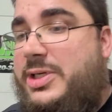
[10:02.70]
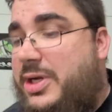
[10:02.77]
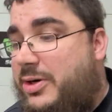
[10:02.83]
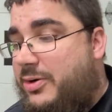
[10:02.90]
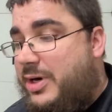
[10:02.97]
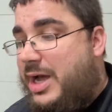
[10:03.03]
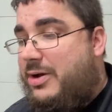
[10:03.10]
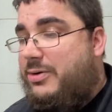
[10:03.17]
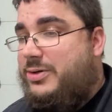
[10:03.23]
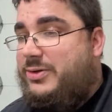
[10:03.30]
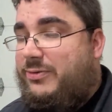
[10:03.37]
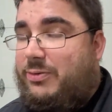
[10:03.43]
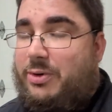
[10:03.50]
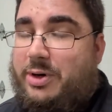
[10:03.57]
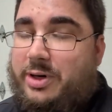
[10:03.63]
hundred dollars
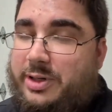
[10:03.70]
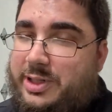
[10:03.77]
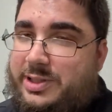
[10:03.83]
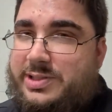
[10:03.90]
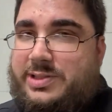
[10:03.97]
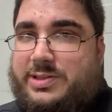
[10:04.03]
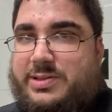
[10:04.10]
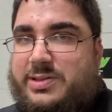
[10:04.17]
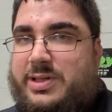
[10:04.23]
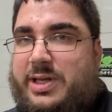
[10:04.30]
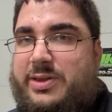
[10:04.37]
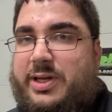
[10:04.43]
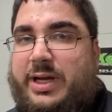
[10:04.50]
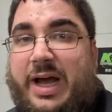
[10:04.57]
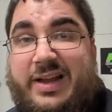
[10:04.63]
for it, and it's I
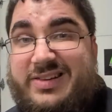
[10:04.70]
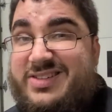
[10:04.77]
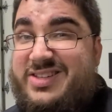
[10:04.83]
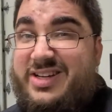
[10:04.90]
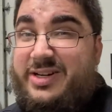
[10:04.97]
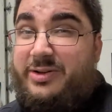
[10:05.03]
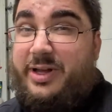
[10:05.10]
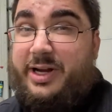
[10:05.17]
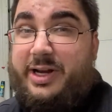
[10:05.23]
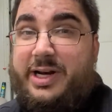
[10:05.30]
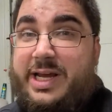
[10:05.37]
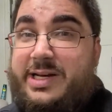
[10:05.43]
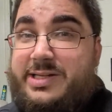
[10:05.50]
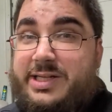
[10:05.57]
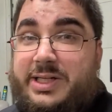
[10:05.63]
think on sale like an
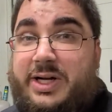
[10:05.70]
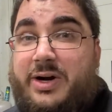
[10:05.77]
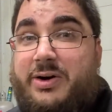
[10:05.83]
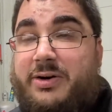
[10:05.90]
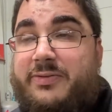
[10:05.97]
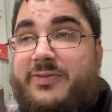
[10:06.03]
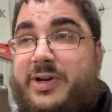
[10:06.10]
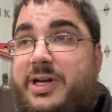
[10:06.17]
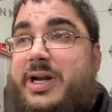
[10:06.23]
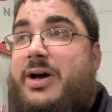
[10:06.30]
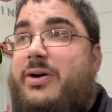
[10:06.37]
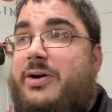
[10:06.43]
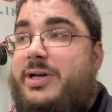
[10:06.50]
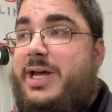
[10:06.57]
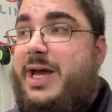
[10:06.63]
eighteen hundred and fifty
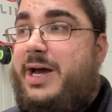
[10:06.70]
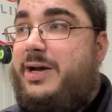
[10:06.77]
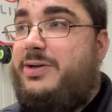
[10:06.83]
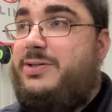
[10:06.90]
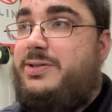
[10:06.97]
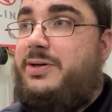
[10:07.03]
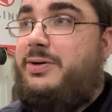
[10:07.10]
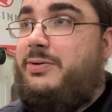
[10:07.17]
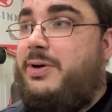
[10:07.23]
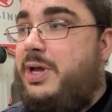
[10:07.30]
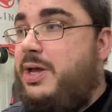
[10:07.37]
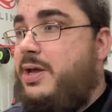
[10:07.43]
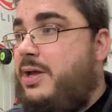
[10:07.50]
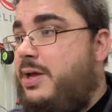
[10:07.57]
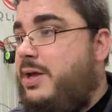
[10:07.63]
dollar dash. So
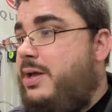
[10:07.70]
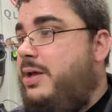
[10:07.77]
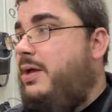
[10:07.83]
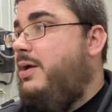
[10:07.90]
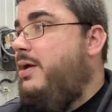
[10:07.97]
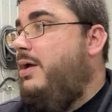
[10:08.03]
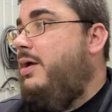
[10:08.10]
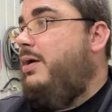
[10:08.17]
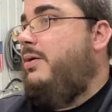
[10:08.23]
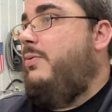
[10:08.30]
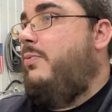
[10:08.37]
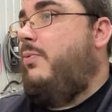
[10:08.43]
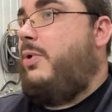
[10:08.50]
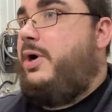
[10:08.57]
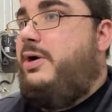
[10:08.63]

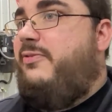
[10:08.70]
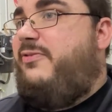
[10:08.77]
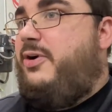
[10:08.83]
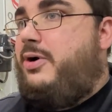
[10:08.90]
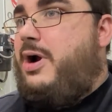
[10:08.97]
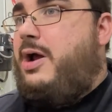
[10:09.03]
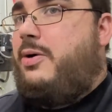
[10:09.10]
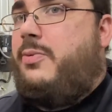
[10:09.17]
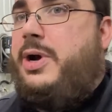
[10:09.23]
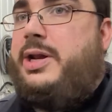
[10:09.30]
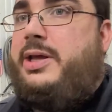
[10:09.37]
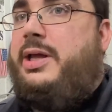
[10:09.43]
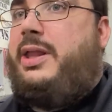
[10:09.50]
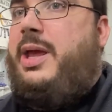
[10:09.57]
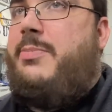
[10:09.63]
we're gonna figure out a way to
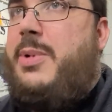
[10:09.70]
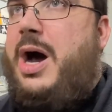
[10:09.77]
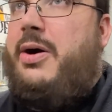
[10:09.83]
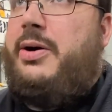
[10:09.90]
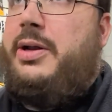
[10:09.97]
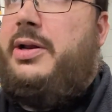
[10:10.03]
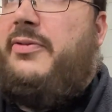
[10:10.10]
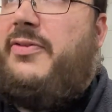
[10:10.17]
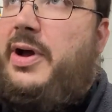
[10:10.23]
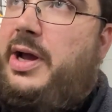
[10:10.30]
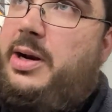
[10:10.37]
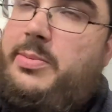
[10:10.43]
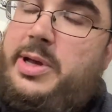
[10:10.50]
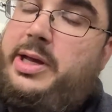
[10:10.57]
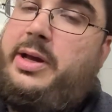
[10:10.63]
get that mounted. If I got to
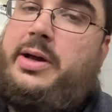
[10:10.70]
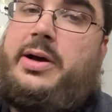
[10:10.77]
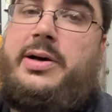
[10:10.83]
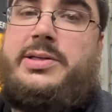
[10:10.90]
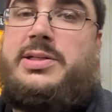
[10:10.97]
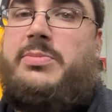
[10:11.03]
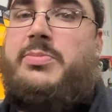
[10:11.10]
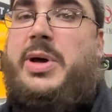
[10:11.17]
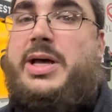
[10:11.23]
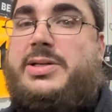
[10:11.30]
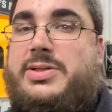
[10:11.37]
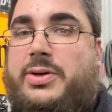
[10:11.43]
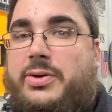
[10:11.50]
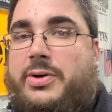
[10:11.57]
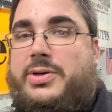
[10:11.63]
make a custom
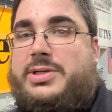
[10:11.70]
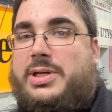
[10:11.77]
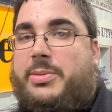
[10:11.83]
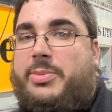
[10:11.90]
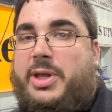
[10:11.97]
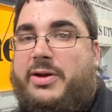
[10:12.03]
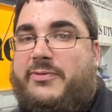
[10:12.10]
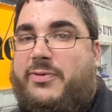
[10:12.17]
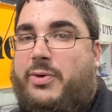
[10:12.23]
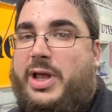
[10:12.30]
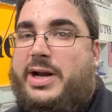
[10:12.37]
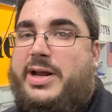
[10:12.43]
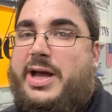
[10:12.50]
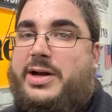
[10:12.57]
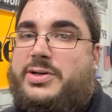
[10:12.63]
bezel or something for that
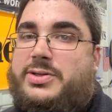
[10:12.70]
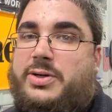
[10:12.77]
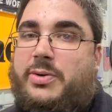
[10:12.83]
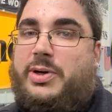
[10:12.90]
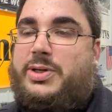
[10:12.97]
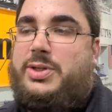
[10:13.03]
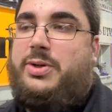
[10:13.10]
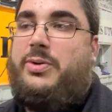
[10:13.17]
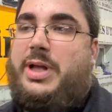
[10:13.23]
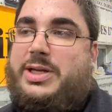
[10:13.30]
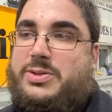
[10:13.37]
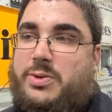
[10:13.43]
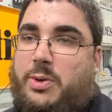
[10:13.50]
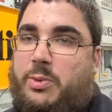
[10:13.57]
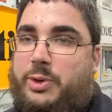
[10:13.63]
dash to go into, that's
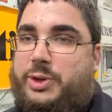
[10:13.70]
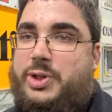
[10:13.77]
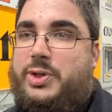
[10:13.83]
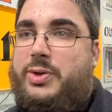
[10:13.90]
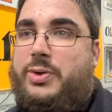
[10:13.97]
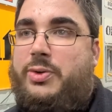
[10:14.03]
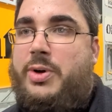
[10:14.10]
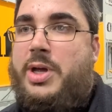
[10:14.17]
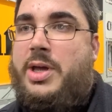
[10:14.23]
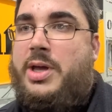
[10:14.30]
what we'll do.